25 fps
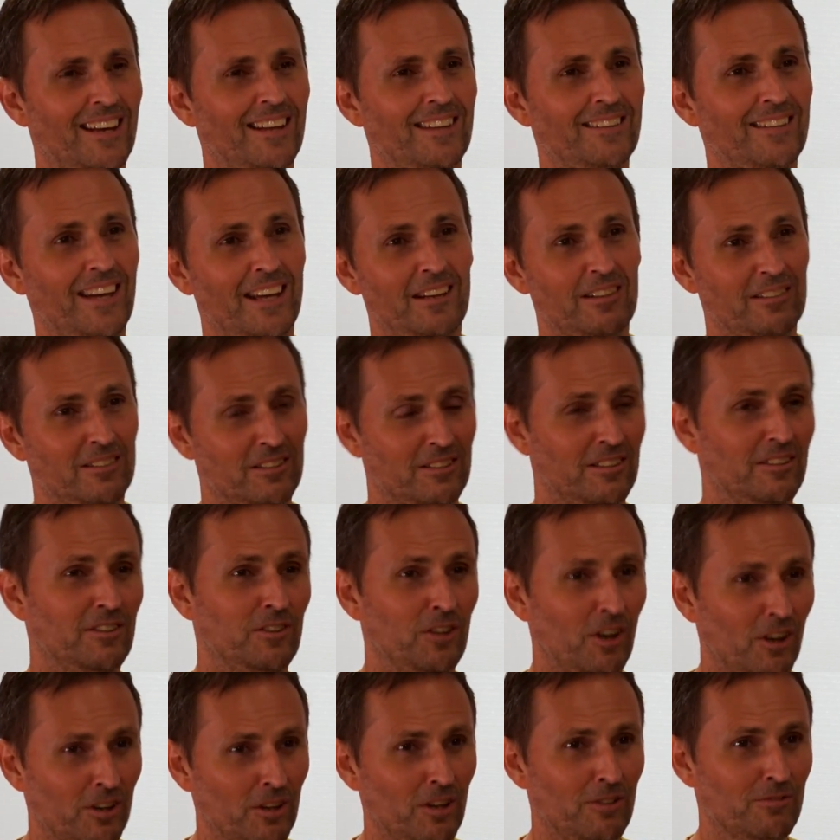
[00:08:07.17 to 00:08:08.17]
then
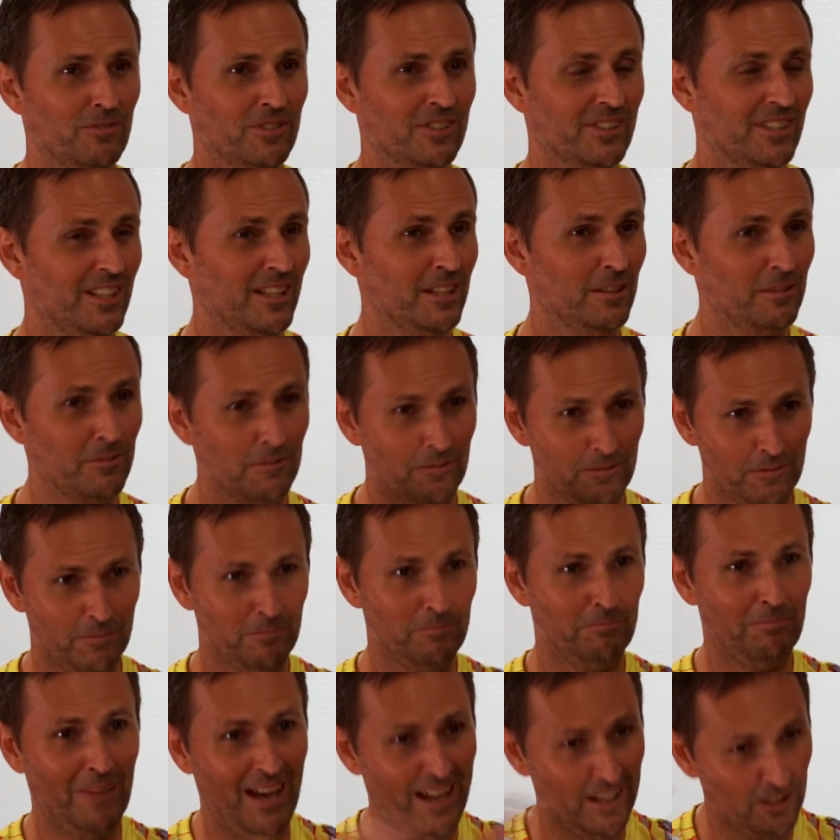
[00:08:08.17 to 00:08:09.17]
God obviously
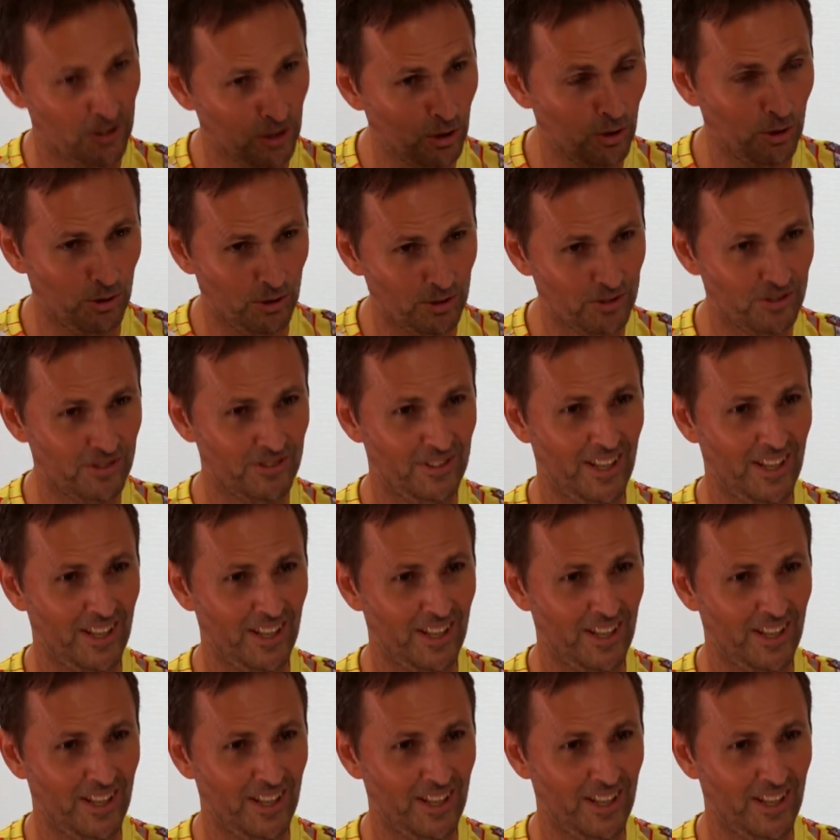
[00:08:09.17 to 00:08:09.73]
made laws